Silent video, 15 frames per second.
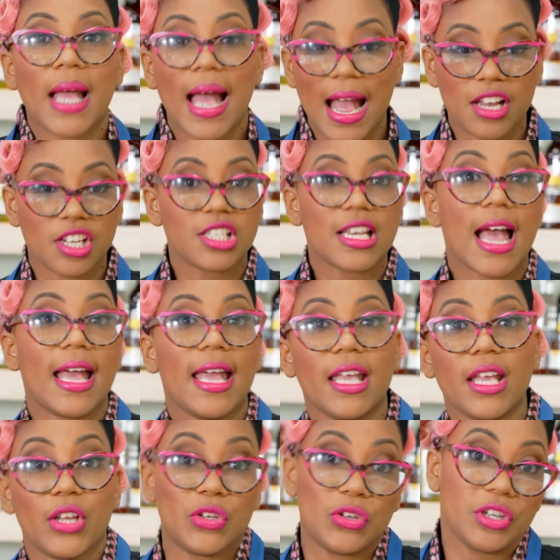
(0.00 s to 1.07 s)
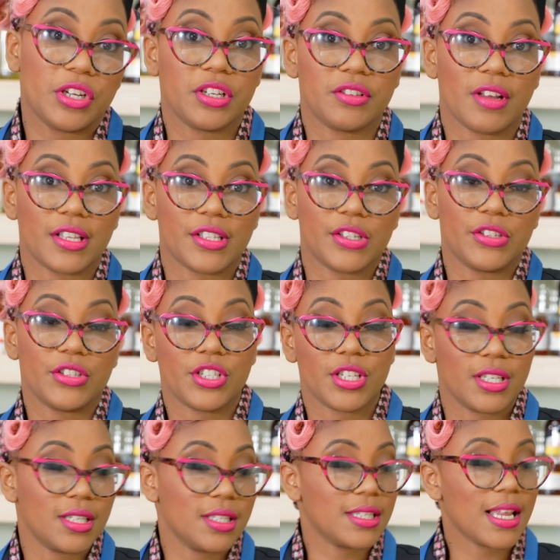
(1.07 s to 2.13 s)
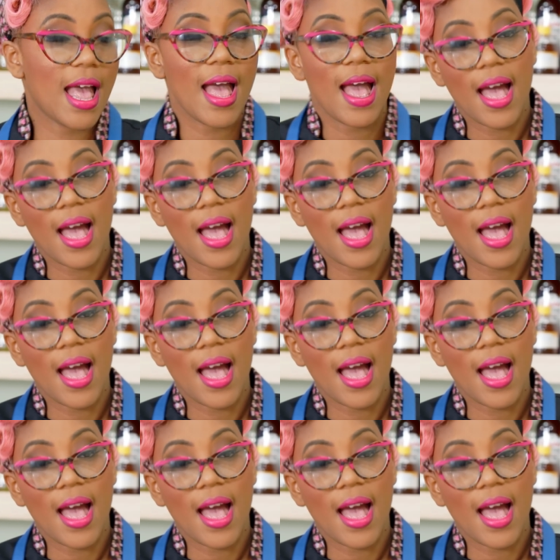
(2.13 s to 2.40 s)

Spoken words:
Hashtag New Year's resolutions.